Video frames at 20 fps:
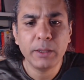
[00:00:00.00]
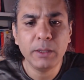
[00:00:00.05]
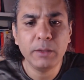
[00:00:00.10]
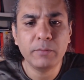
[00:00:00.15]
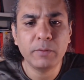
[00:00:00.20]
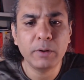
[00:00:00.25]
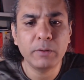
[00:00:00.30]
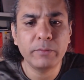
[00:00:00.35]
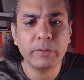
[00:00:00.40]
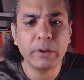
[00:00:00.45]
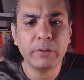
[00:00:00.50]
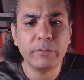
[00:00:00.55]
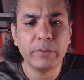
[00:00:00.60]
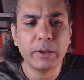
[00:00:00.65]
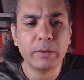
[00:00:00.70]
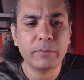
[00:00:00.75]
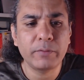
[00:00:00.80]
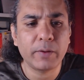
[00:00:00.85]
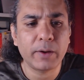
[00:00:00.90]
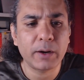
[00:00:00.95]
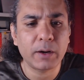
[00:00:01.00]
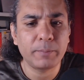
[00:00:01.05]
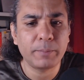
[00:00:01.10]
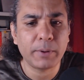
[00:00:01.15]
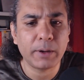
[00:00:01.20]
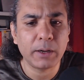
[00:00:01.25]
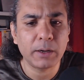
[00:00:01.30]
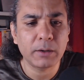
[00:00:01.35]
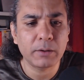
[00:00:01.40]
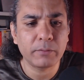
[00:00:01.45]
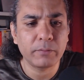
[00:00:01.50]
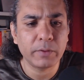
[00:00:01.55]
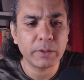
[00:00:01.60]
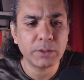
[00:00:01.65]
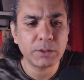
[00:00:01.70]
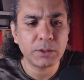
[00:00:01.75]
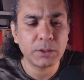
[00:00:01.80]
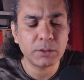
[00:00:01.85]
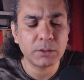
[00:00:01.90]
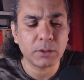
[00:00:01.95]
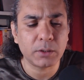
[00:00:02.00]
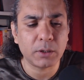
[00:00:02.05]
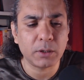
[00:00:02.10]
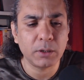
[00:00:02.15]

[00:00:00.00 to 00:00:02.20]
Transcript: even when we are far apart which is